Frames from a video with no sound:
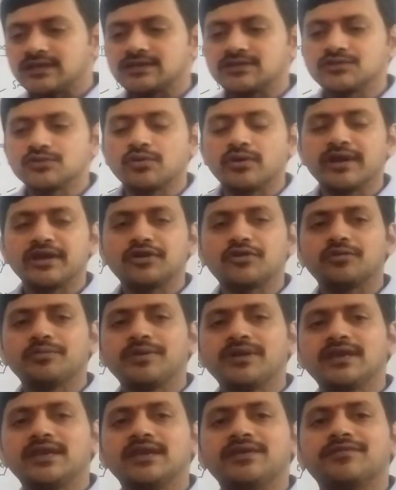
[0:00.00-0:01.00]
is going to
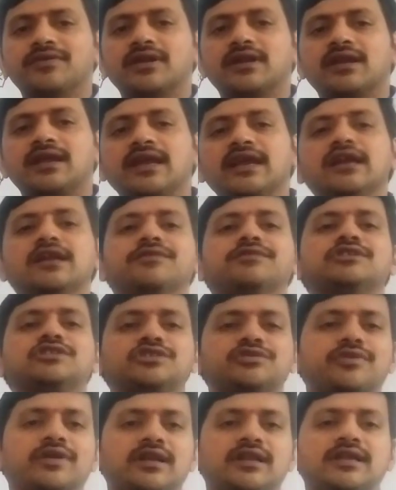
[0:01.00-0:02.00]
be given
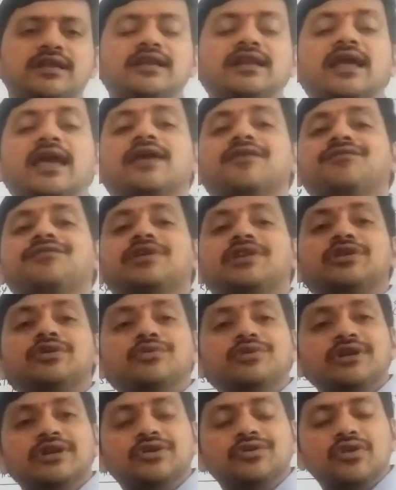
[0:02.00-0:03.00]
individually. In every
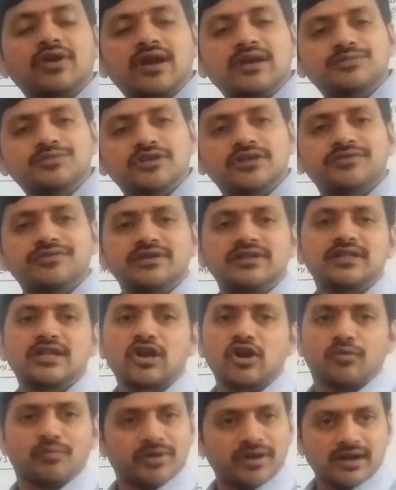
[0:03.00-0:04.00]
unit you are observing the
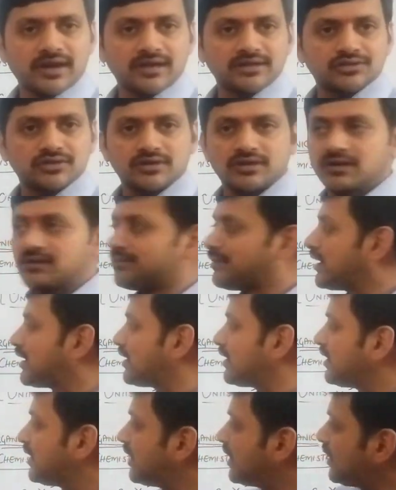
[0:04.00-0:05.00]
nomenclature.
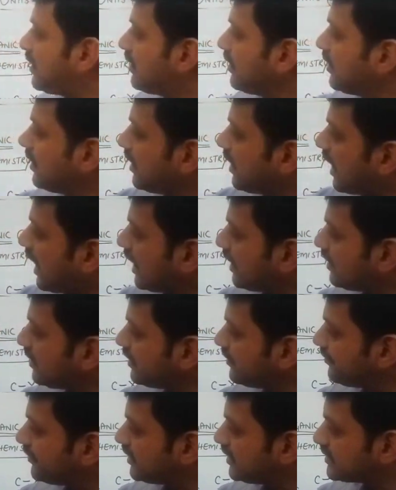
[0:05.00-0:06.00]
But here
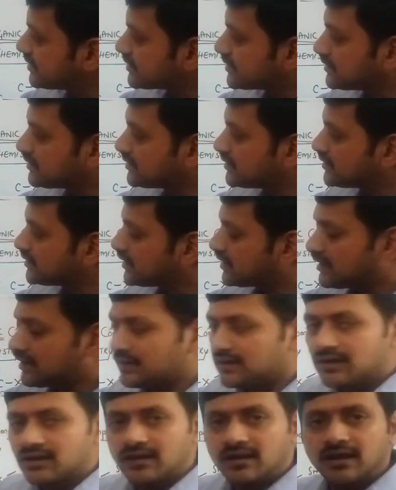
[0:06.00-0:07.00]
already we discussed
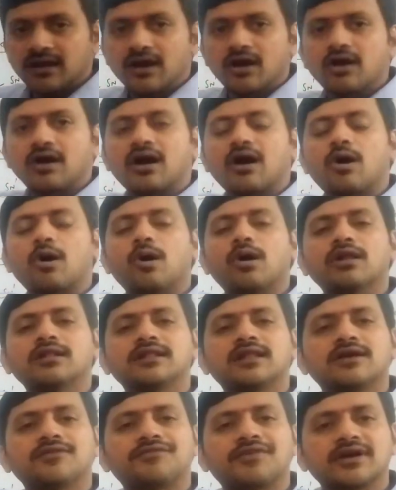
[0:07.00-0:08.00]
that
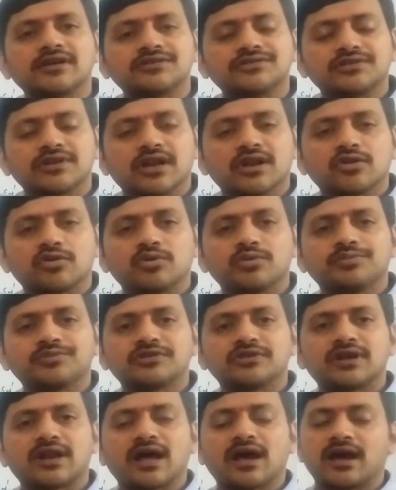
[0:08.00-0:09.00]
all the functional
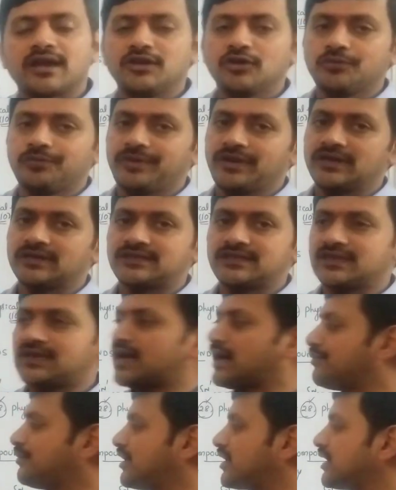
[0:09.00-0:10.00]
groups in IUPAC
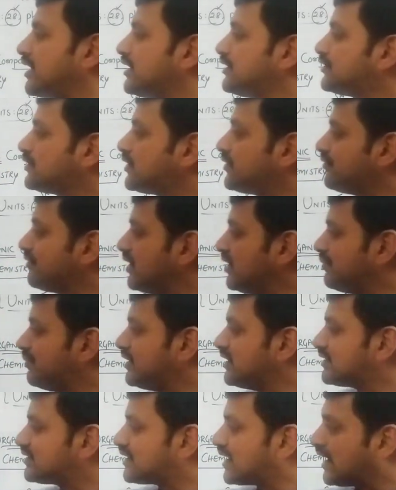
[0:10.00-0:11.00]
nomenclature will
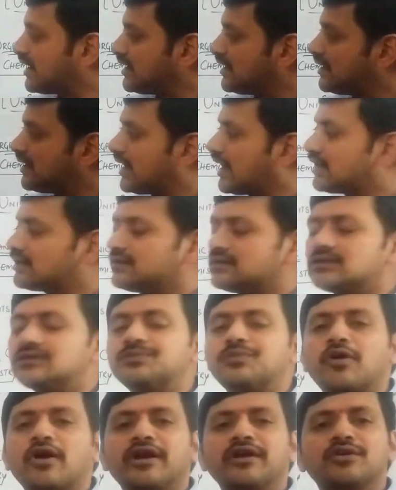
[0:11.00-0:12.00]
be studied at this
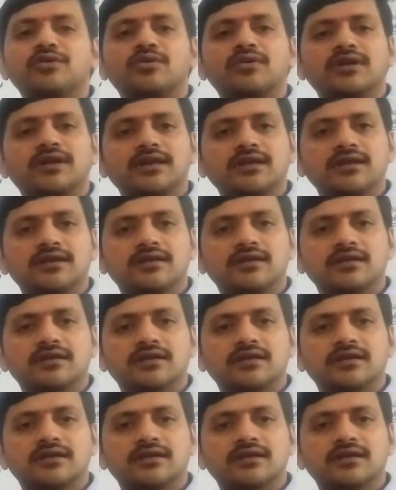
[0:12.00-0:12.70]
point only.